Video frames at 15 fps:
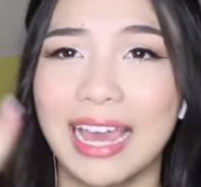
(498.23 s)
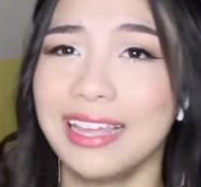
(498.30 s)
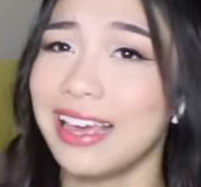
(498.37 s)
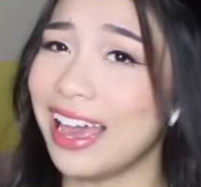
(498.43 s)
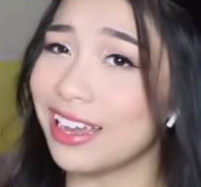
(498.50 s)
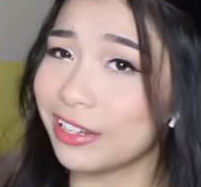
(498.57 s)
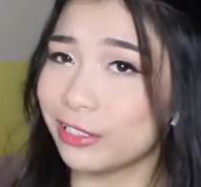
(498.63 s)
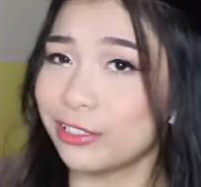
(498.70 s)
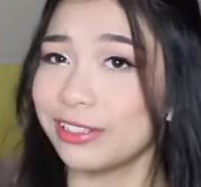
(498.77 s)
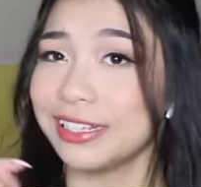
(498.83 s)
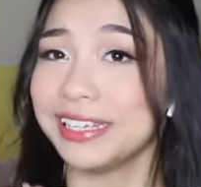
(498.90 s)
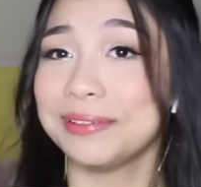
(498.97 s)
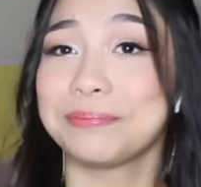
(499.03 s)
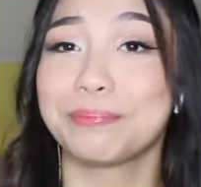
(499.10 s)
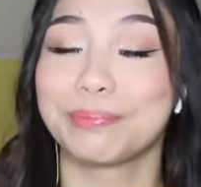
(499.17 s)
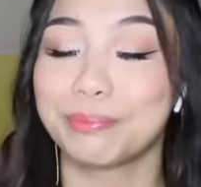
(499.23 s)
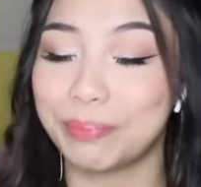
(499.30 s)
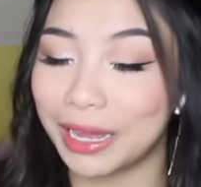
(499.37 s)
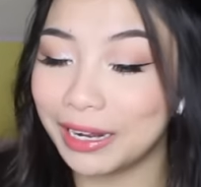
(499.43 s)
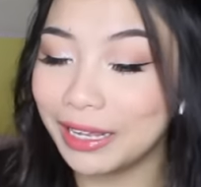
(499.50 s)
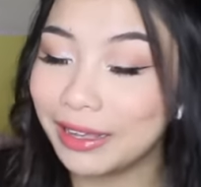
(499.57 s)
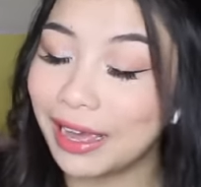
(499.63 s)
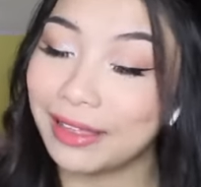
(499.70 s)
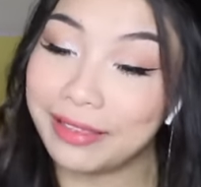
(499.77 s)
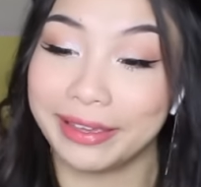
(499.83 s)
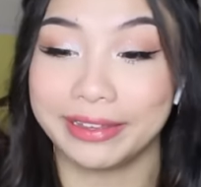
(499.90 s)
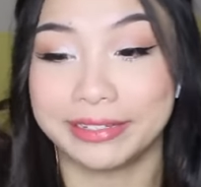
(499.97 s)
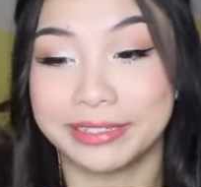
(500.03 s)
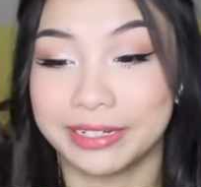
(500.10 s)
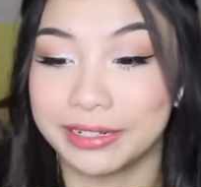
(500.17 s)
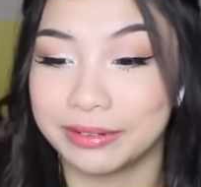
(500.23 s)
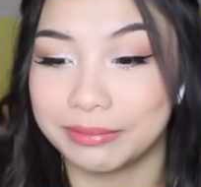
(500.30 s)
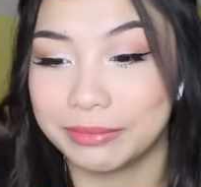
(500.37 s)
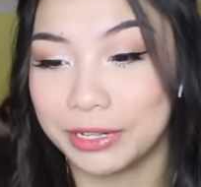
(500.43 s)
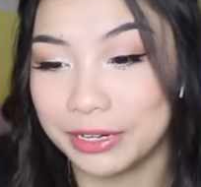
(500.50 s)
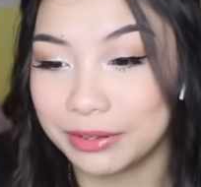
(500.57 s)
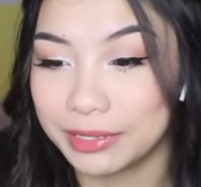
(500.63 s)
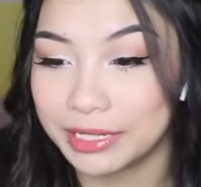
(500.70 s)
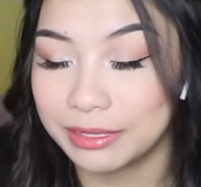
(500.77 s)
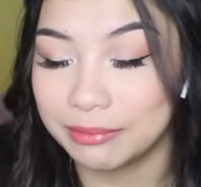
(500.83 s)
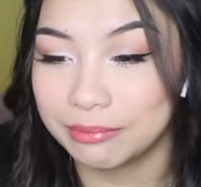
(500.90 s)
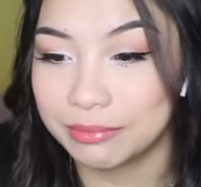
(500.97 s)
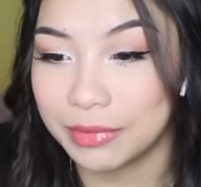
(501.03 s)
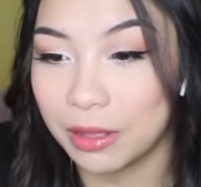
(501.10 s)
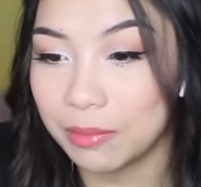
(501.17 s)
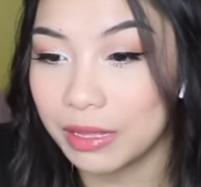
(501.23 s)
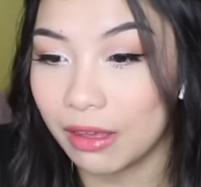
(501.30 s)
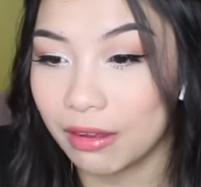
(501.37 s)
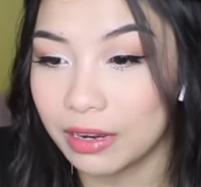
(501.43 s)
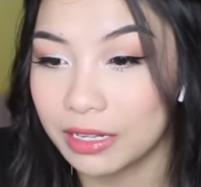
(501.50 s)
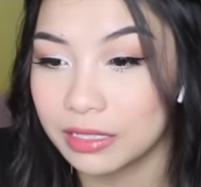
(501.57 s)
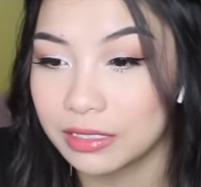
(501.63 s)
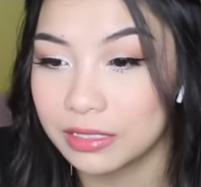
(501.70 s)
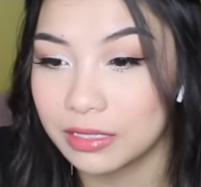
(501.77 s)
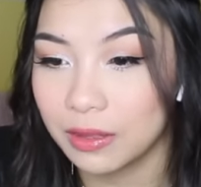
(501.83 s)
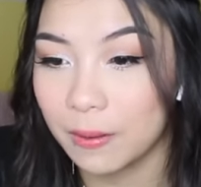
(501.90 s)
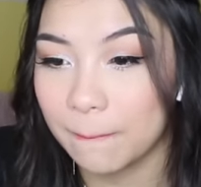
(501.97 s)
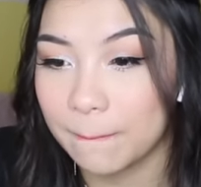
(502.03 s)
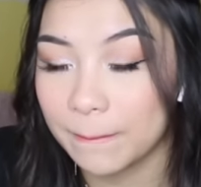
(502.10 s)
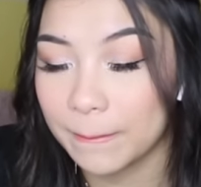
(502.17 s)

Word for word: I actually, Betty, I liked it. You know what? I'll be honest. was